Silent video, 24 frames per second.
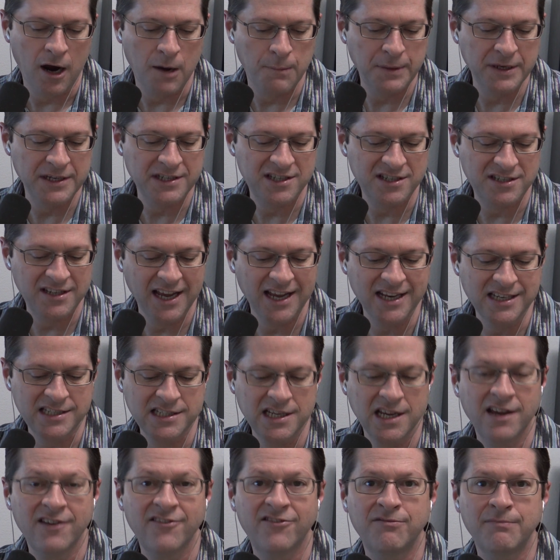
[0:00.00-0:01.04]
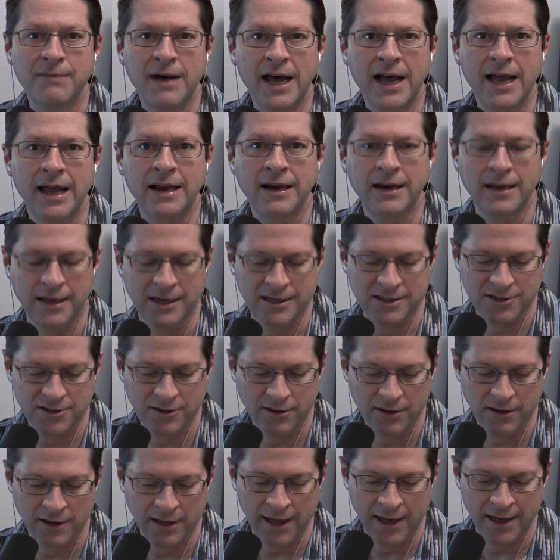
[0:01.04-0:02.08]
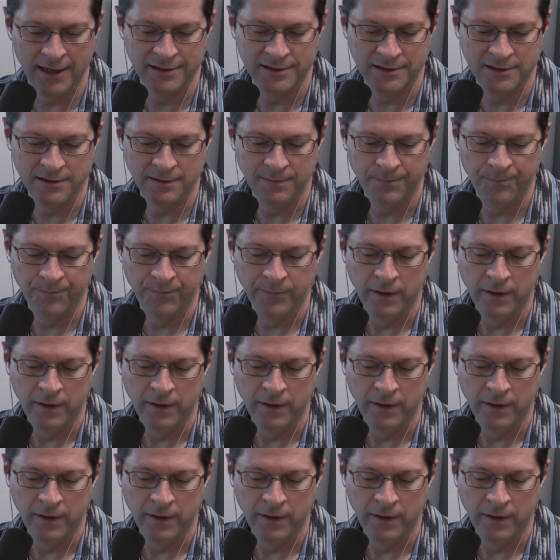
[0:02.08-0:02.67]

are but states of mind externalized.